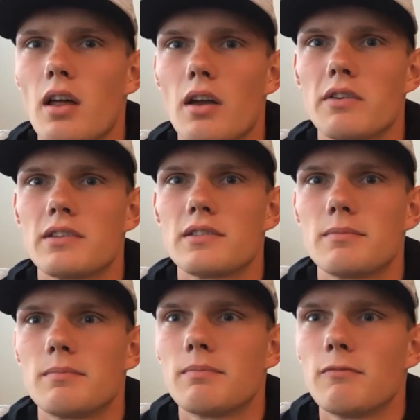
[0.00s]
a lot of it's
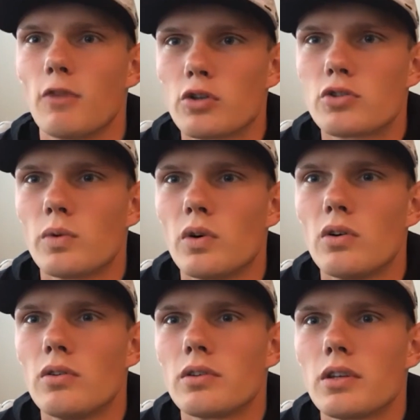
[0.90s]

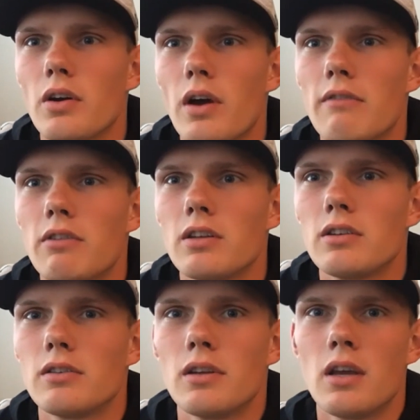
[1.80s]
virtual, you know, having
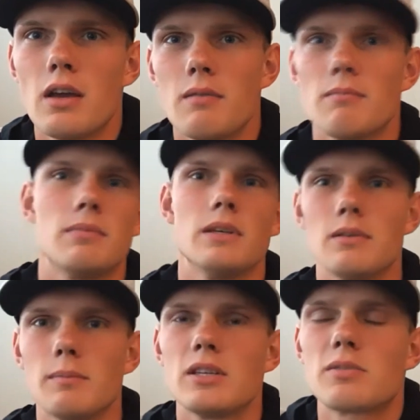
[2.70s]

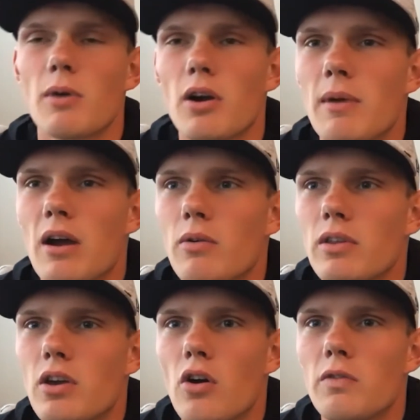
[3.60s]
to be smart about with
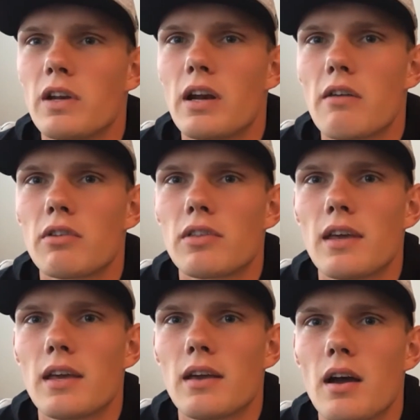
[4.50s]
COVID and
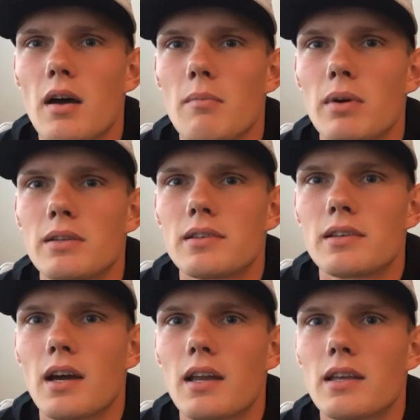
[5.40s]
everything, but to
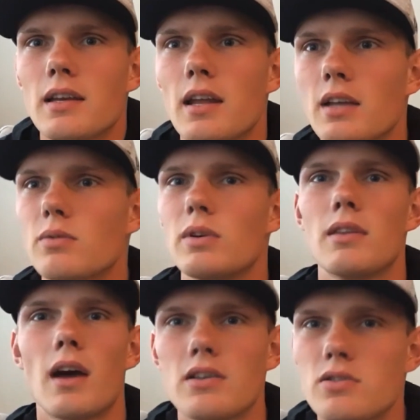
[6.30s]
kind of connect with
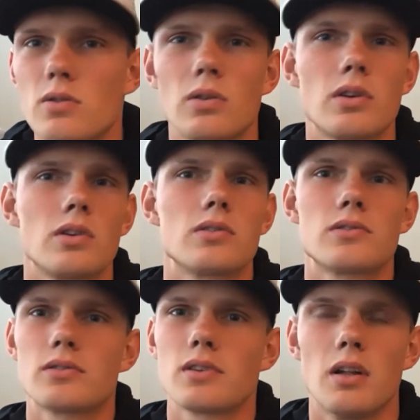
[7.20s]
high schoolers,
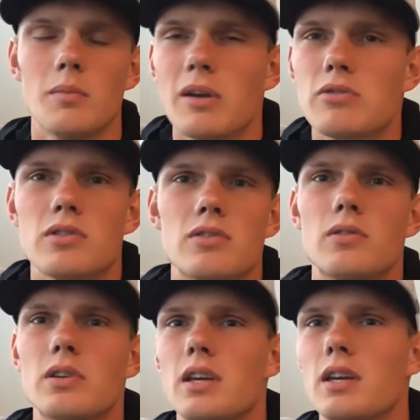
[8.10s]
elementary
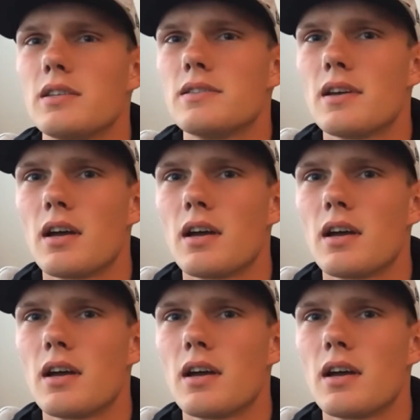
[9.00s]
school kids,